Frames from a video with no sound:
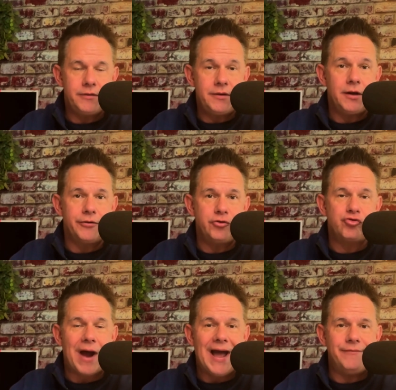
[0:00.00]
the
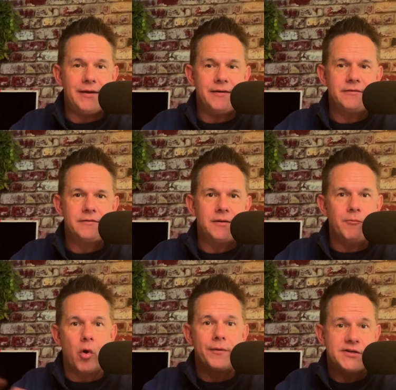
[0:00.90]
drive is, the
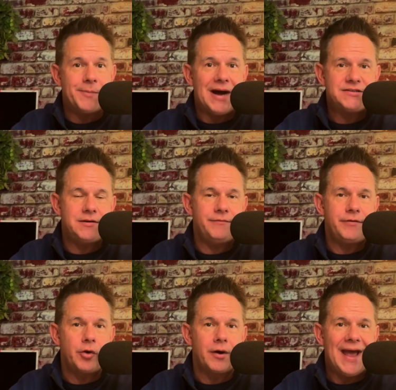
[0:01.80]
more responsive
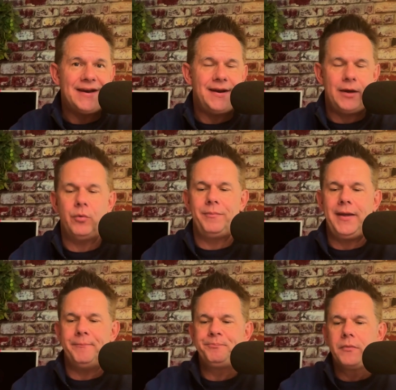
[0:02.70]
your editing will be.